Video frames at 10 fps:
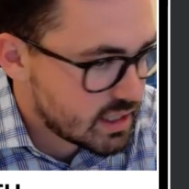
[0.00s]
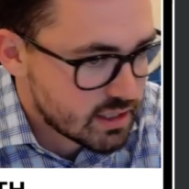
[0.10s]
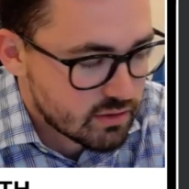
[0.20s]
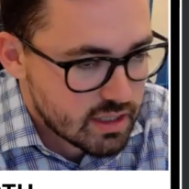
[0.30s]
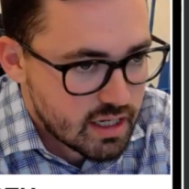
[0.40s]
This
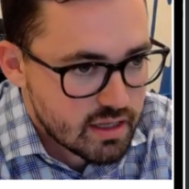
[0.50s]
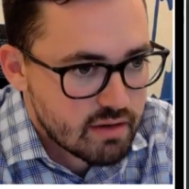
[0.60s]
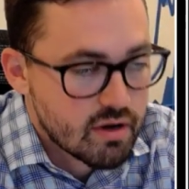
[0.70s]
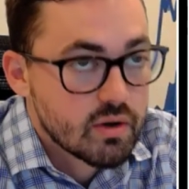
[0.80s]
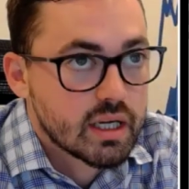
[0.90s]
is on their,
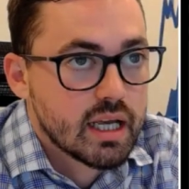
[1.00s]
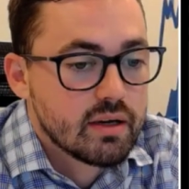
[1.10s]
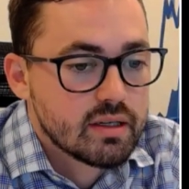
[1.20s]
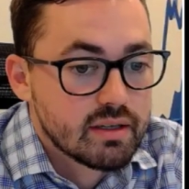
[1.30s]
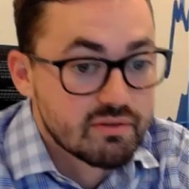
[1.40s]
their own
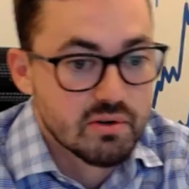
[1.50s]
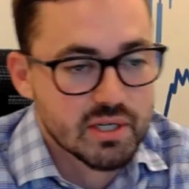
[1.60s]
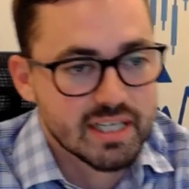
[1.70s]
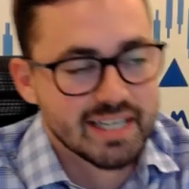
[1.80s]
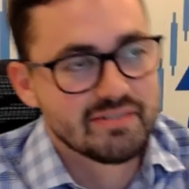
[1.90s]
account,
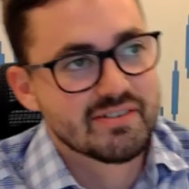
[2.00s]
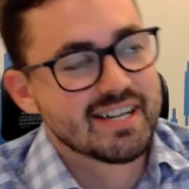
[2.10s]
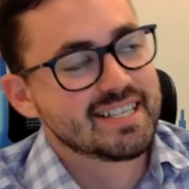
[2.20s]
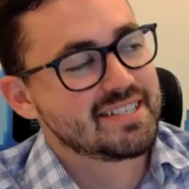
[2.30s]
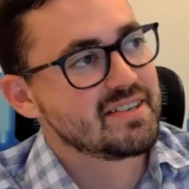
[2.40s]
unfortunately for
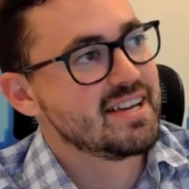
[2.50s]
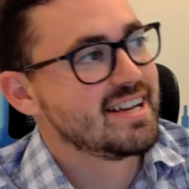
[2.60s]
us.